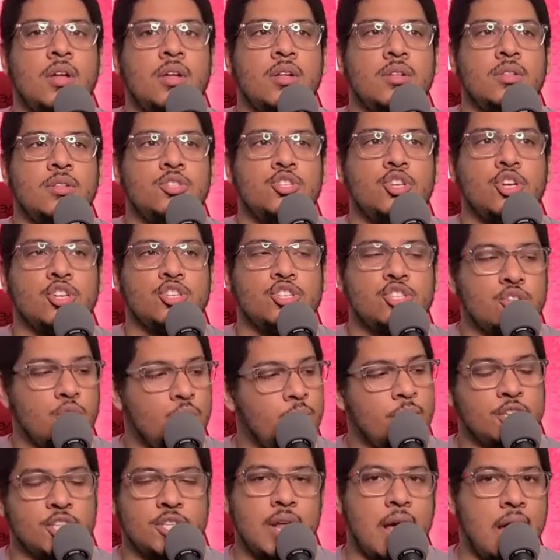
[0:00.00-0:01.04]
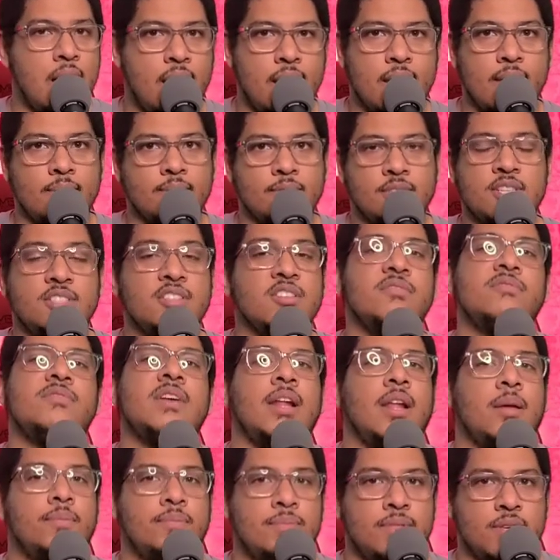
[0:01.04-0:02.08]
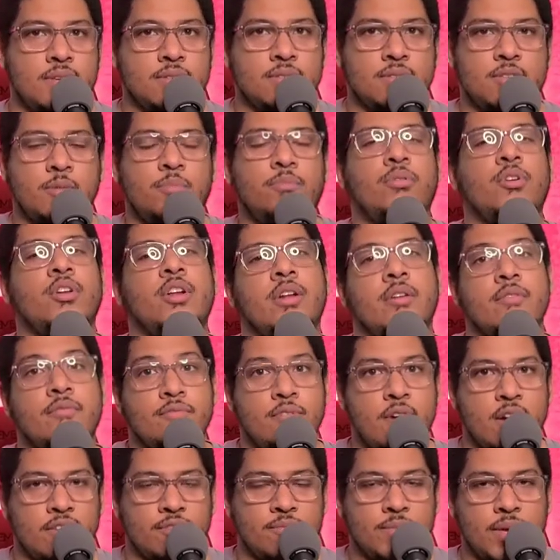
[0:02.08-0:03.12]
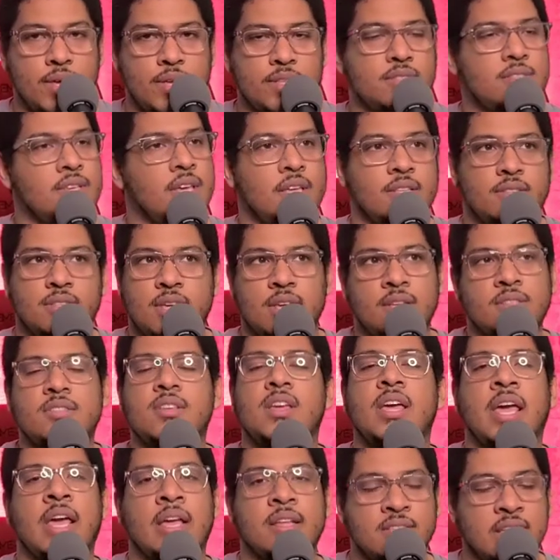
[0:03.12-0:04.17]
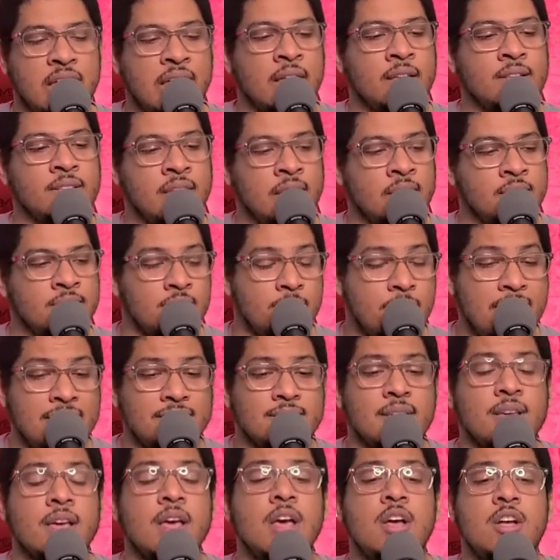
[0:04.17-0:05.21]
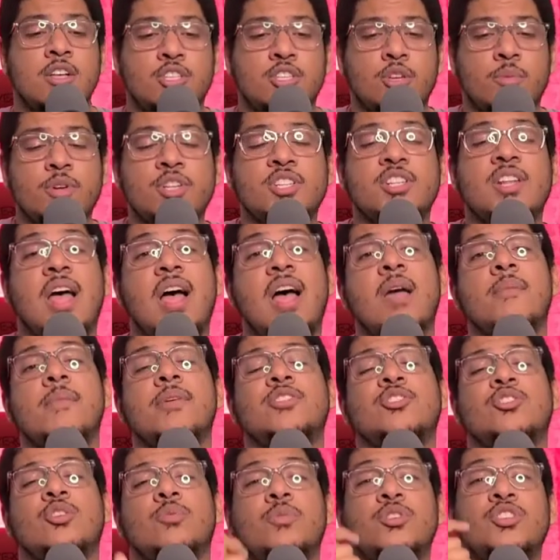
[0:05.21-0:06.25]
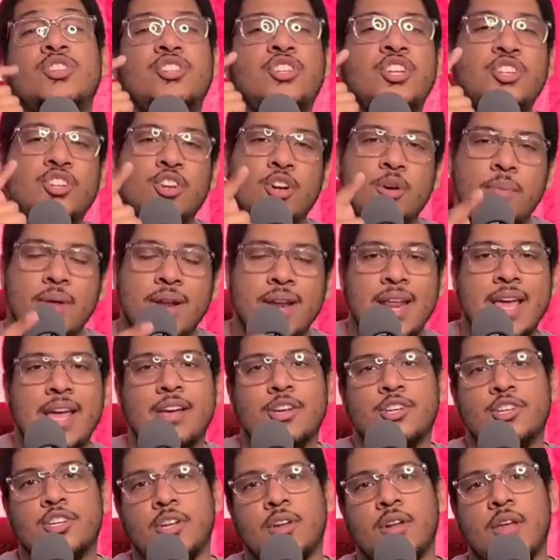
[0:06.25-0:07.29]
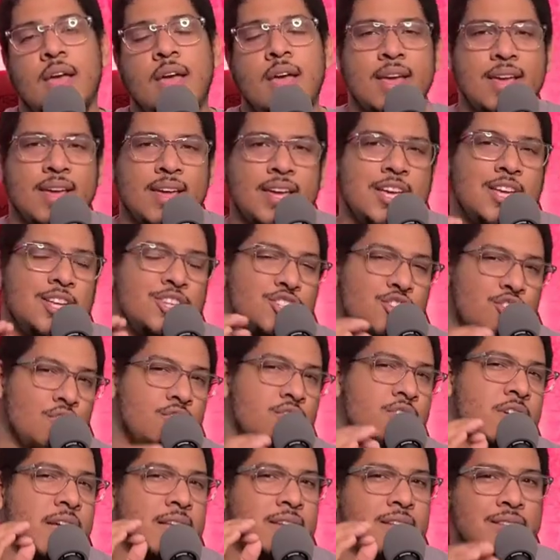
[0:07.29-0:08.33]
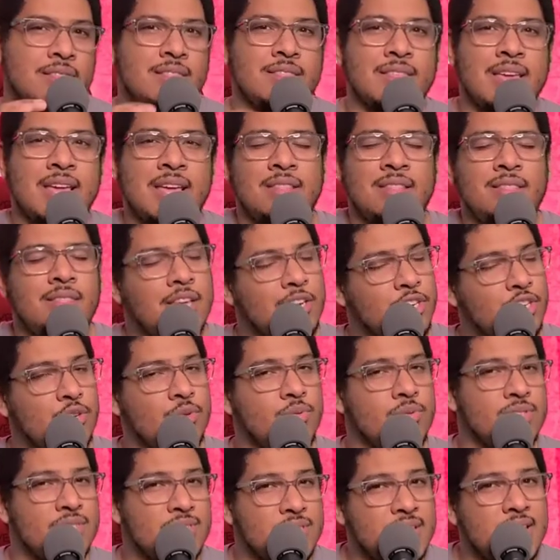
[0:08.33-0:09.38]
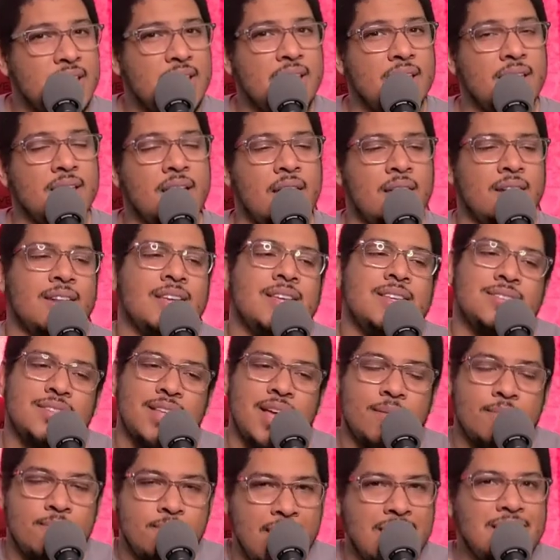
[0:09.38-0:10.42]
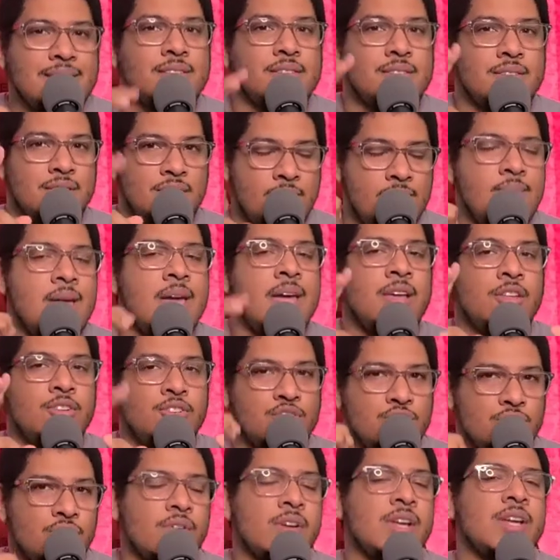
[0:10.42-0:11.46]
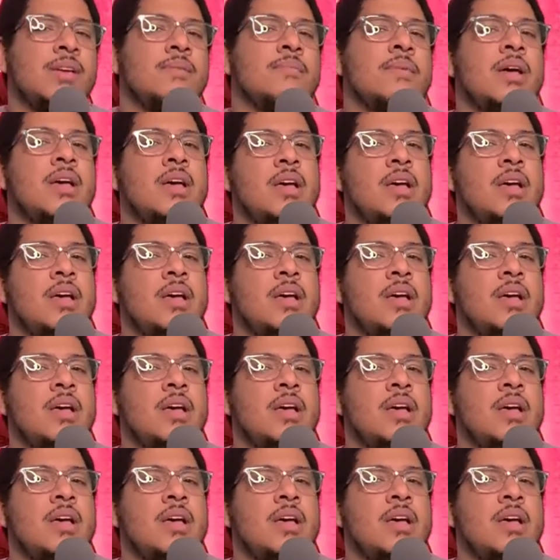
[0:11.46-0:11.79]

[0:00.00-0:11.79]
took so much time to develop this, to put it in front of me. It's it's it's it's it's, it's amazing. So much time and so much determination. Each creative thing that you see, at least that makes it to the mainstream,